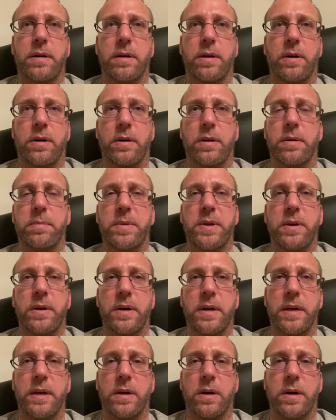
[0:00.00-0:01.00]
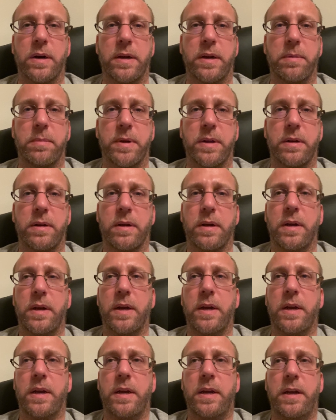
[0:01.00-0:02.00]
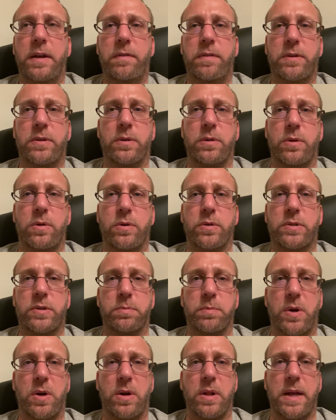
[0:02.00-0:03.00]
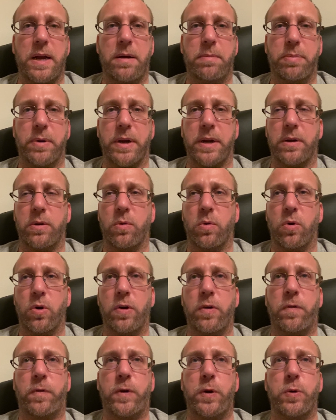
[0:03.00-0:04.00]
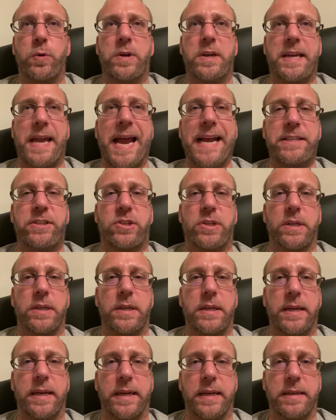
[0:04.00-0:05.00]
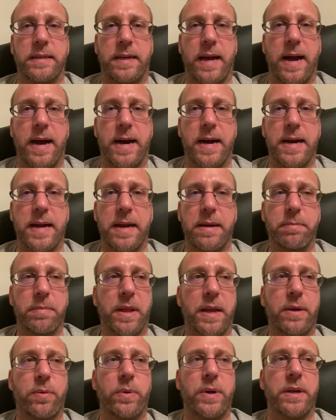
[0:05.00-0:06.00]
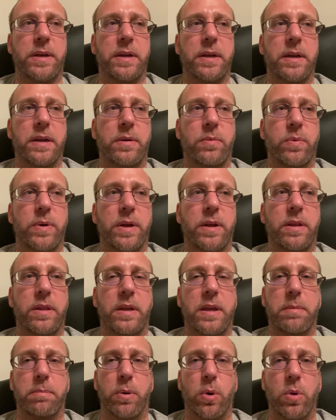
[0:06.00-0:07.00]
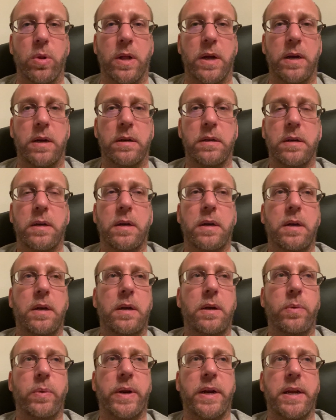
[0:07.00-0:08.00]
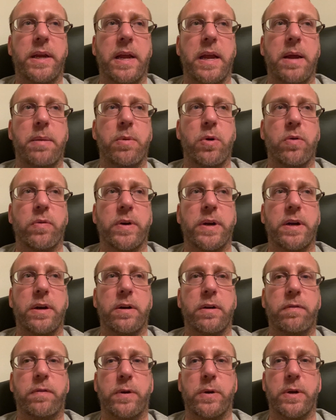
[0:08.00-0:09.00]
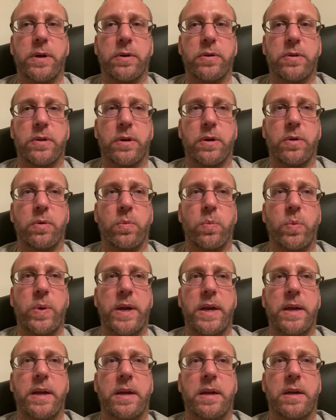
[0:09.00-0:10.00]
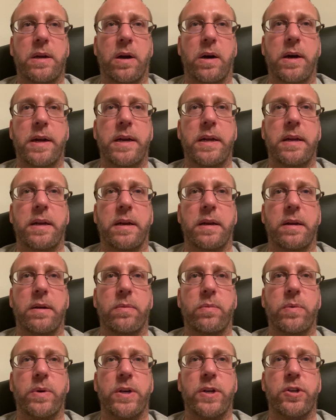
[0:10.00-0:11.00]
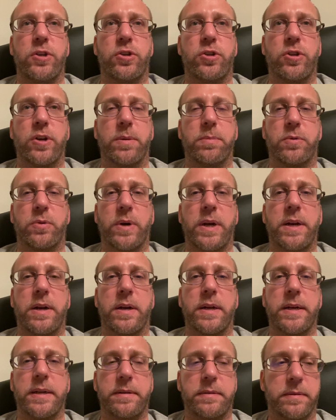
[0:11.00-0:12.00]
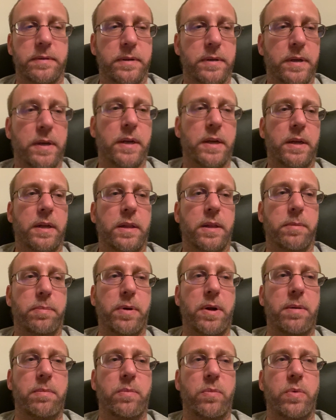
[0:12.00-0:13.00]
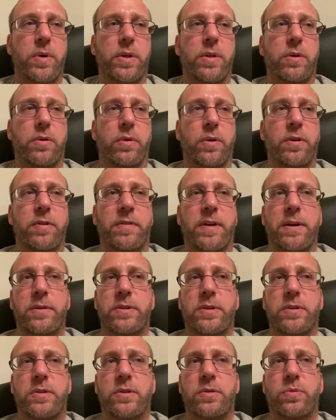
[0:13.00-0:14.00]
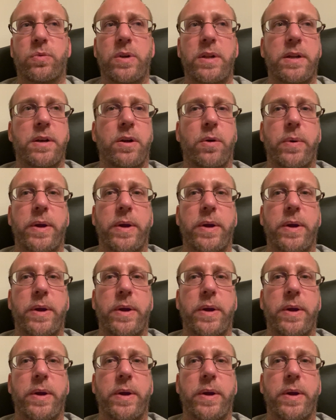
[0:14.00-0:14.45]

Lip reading: immunity argument. If it's a little small outbreak, or if you catch it in time, like we did with Ebola when it came over here a few years ago. We caught it and we jumped right on it. The problem with coronavirus is there's really no